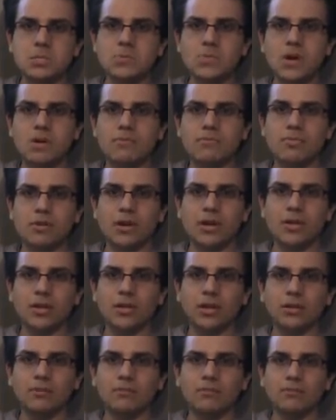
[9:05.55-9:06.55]
my brain's
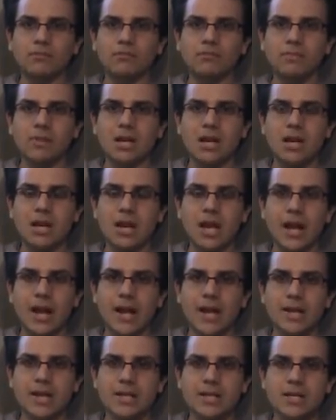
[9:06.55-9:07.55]
gone
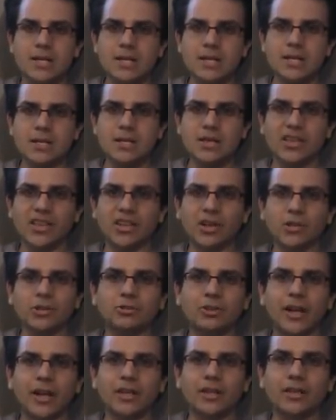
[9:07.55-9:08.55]
blank. Star
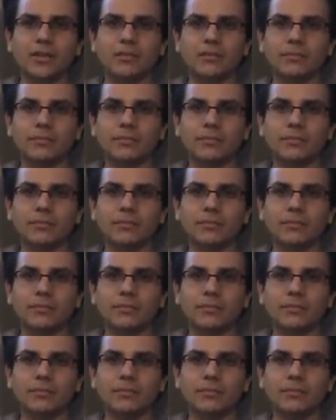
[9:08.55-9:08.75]
Trek.